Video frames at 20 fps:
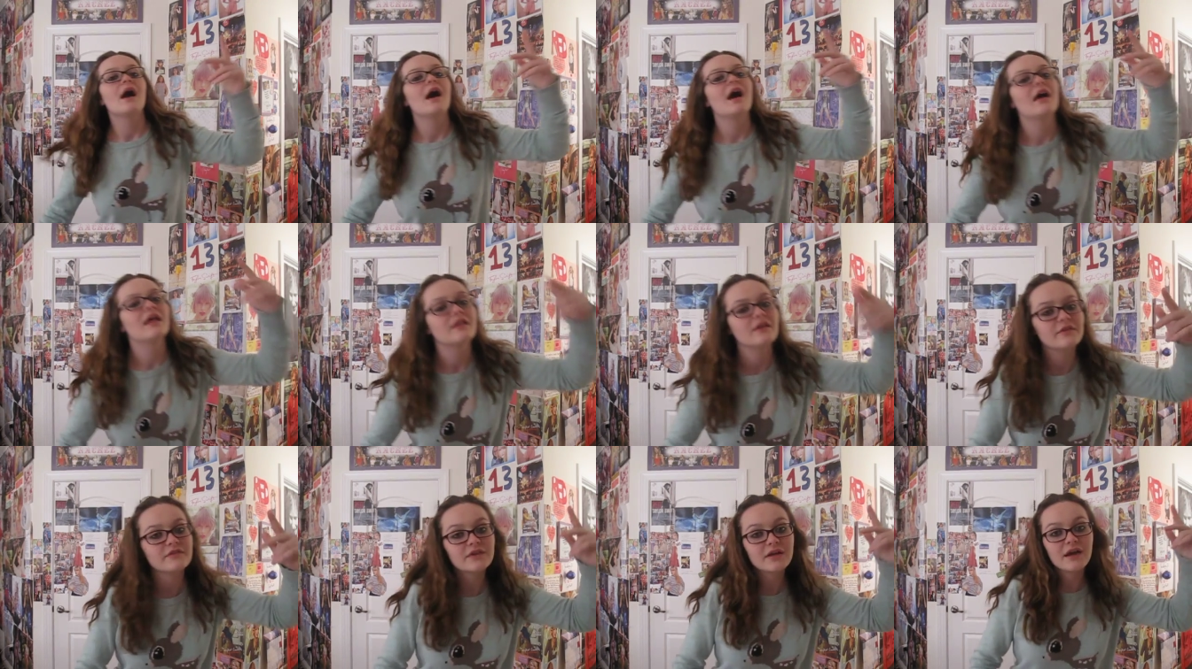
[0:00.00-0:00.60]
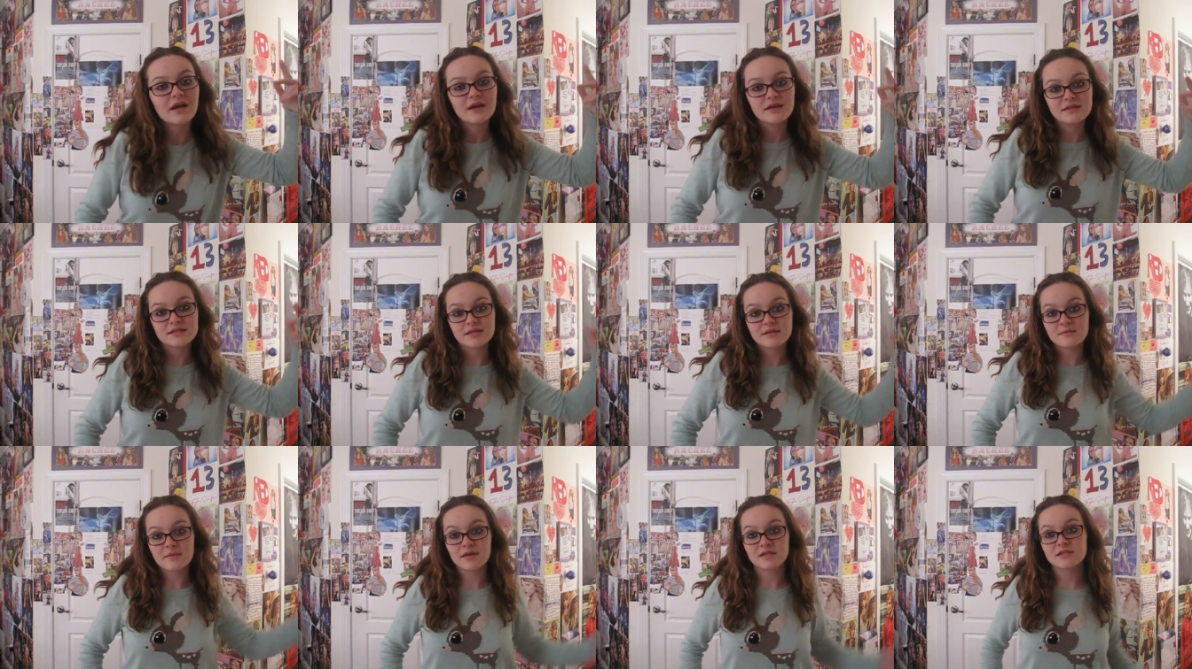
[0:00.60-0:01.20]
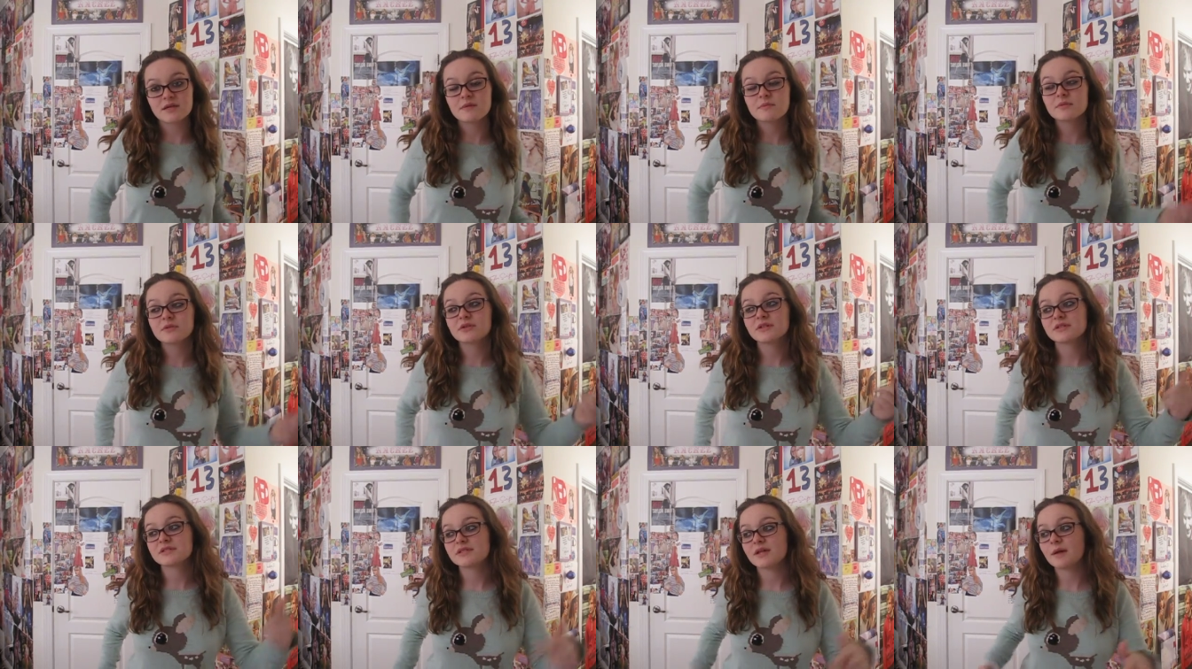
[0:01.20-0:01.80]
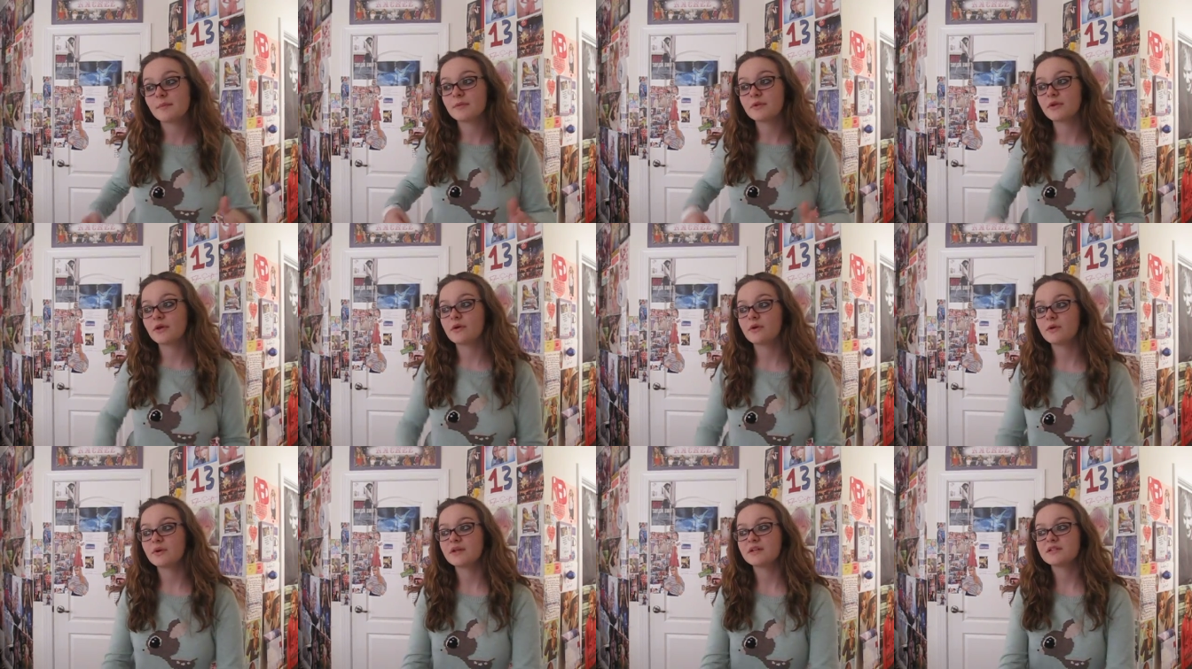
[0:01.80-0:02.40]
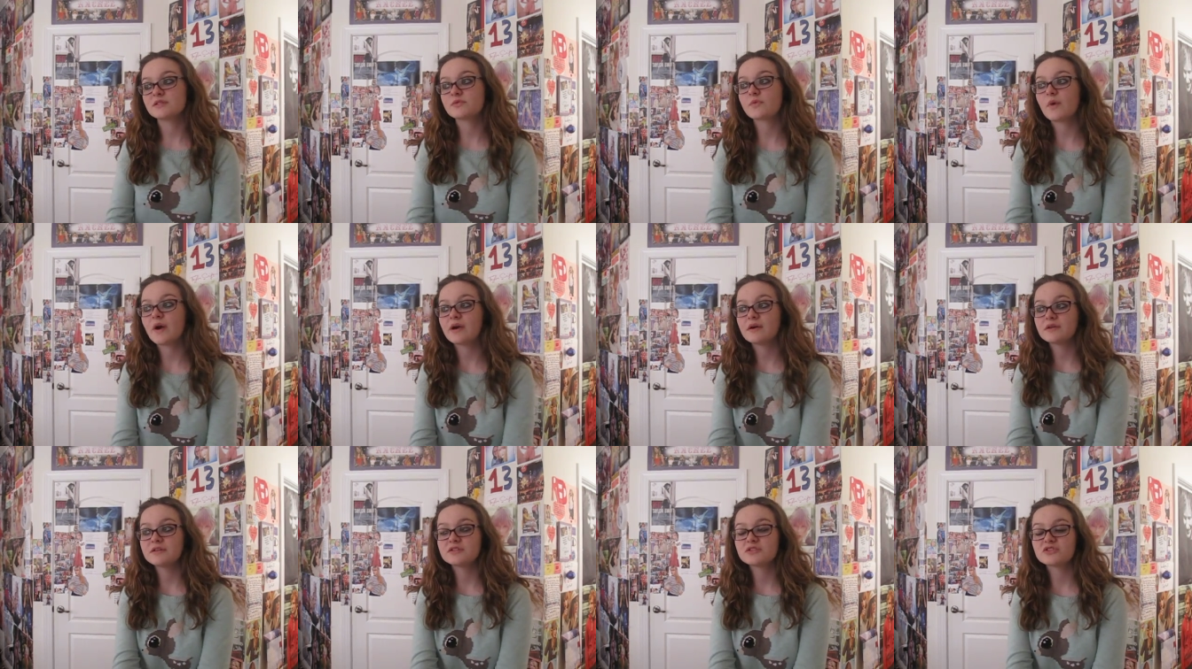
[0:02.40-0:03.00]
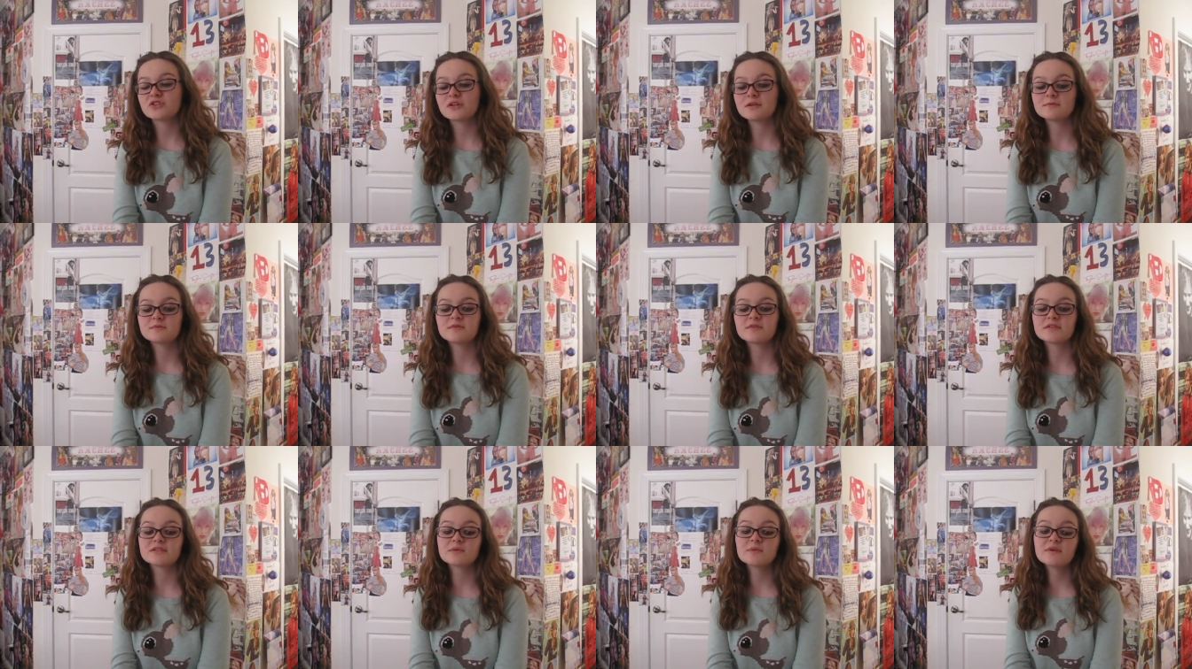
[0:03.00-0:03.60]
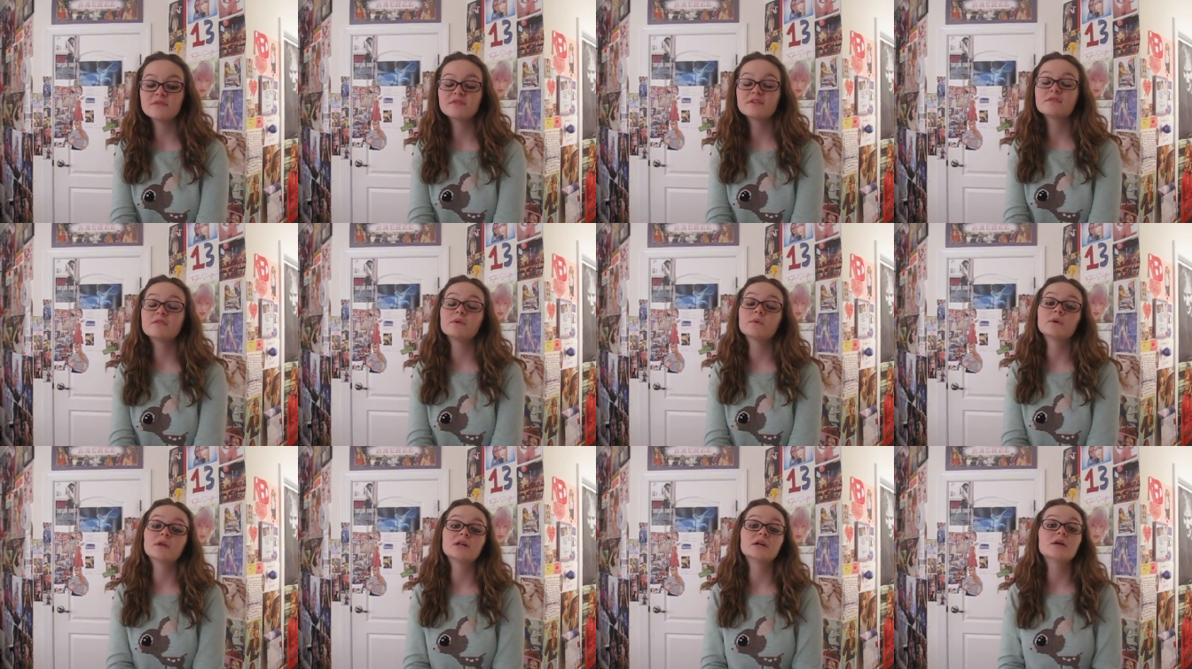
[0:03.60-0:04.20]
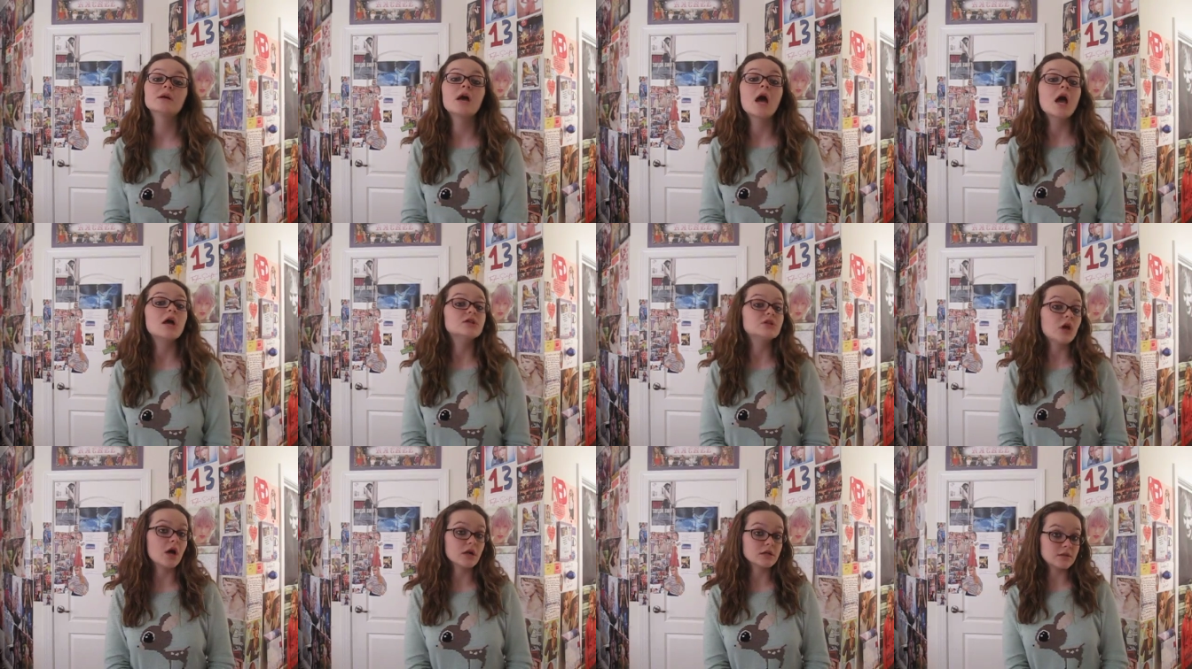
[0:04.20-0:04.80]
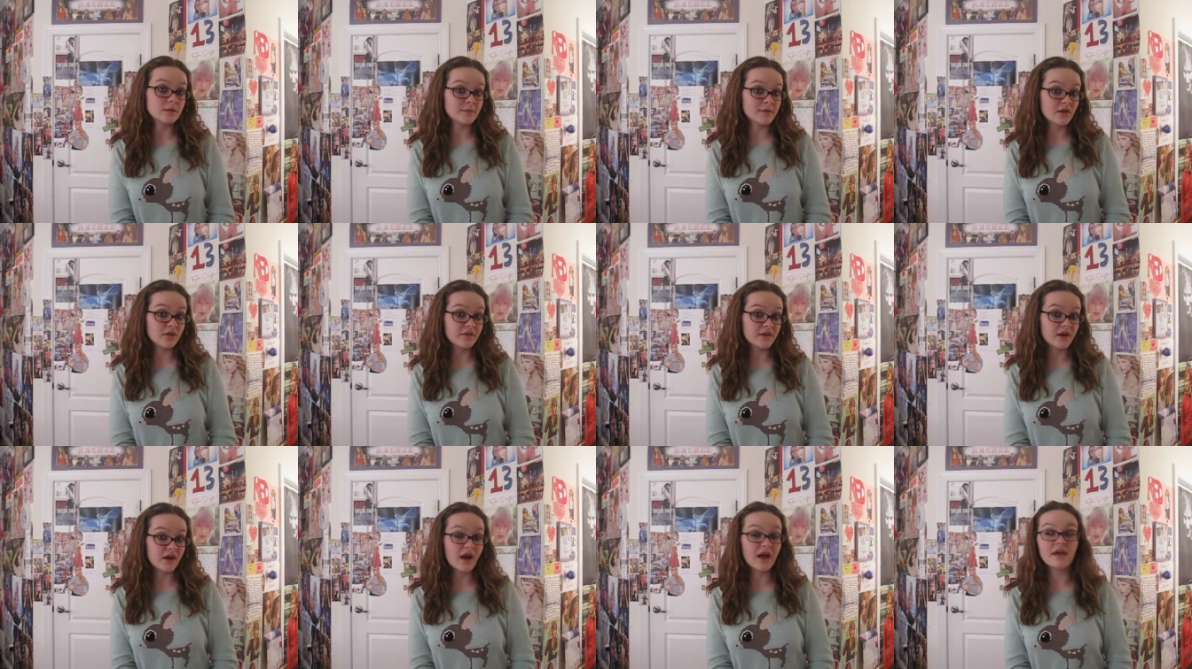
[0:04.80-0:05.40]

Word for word: I love you guys, and my Tumblr is down below. It is Wildest Dreams for Swift if you want to talk to me on there.